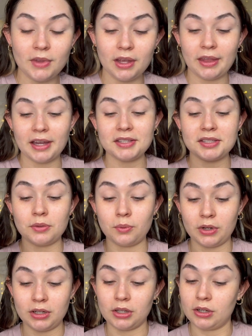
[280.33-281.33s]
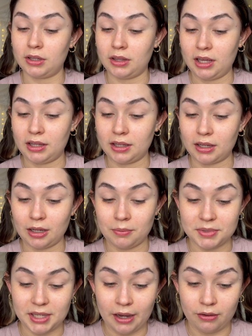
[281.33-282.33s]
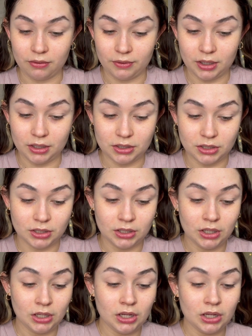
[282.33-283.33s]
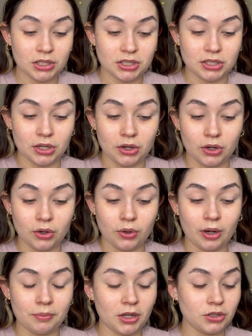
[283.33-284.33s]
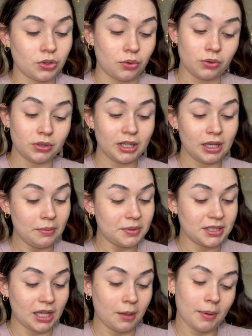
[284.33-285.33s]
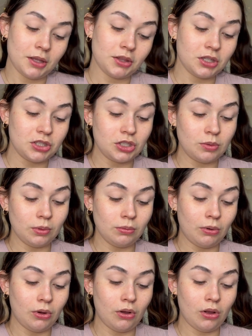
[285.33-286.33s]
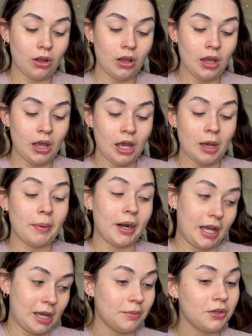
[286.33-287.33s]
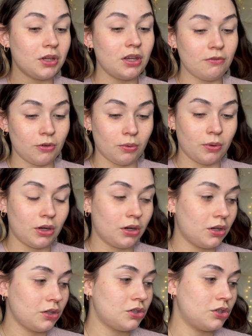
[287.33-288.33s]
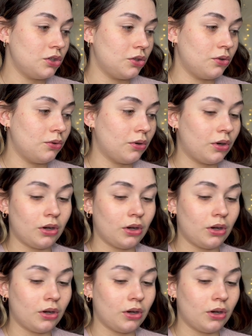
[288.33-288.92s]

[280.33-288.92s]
That's the one good thing that comes out of it. So I'm not totally upset about the Super Bowl, but I am looking forward to